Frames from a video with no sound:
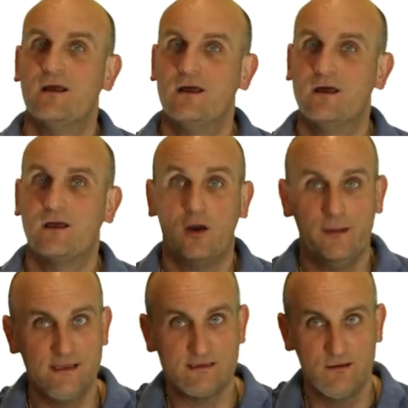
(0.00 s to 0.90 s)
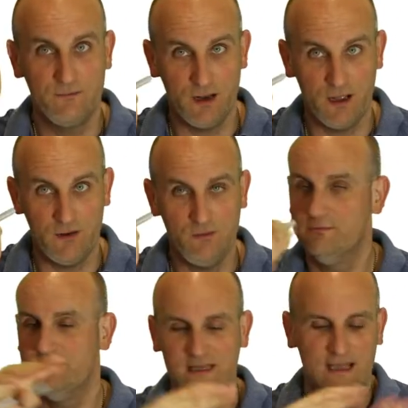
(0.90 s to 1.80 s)
Comments below?
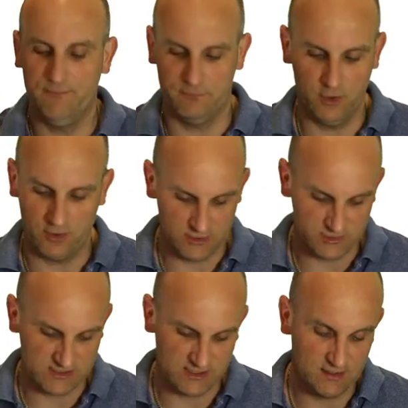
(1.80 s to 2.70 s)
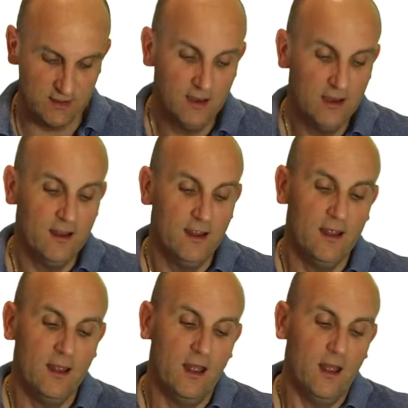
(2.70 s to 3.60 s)
Yep, not interested.
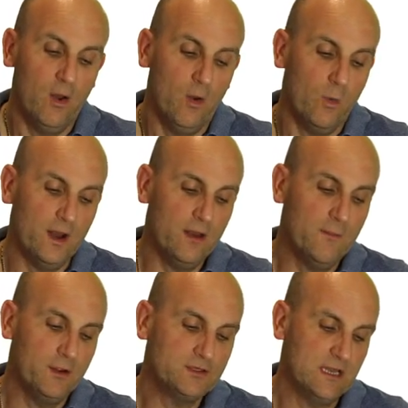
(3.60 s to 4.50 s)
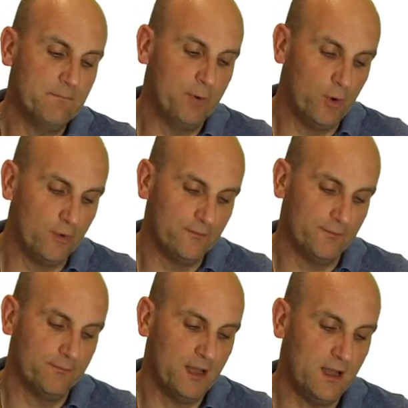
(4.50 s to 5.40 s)
One of the most
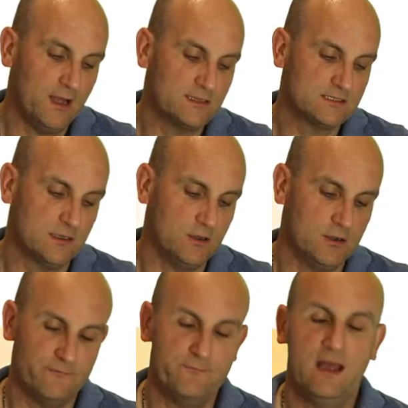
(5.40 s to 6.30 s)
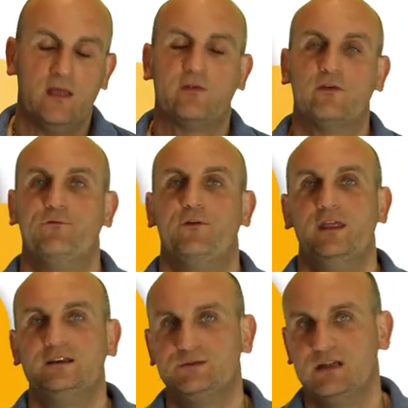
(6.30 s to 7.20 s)
important parts of maths for
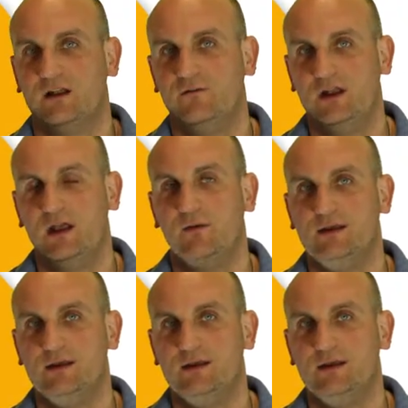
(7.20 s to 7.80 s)
this particular video